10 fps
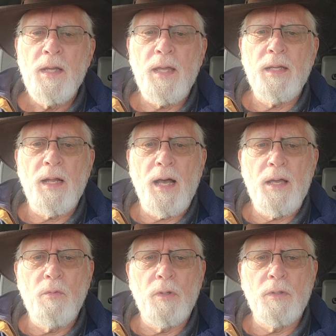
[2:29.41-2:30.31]
and
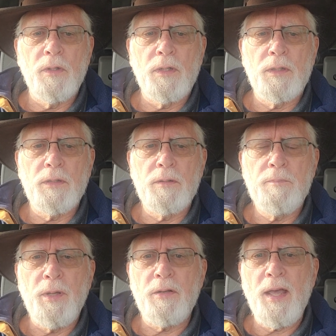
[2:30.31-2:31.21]
I will
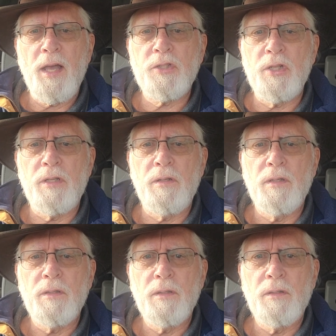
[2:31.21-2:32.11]
be
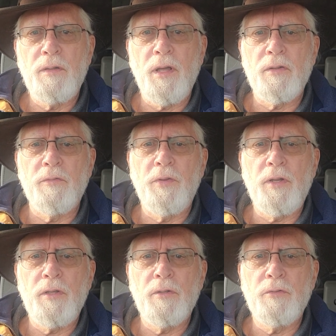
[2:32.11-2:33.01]
attaching the other
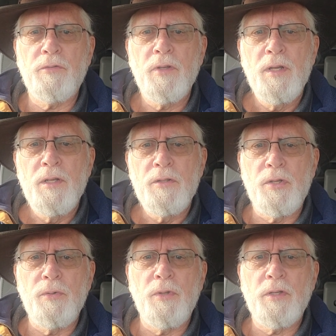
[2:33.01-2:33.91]
videos
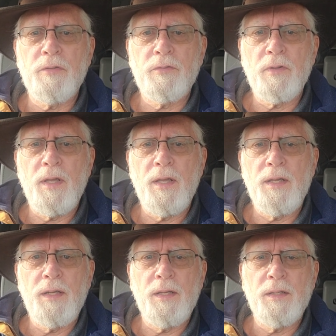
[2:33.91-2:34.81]
to this,
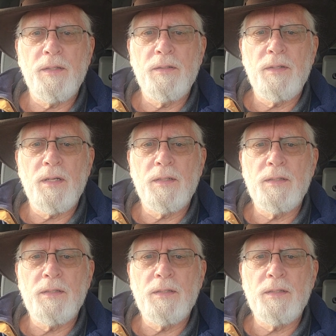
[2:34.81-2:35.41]
and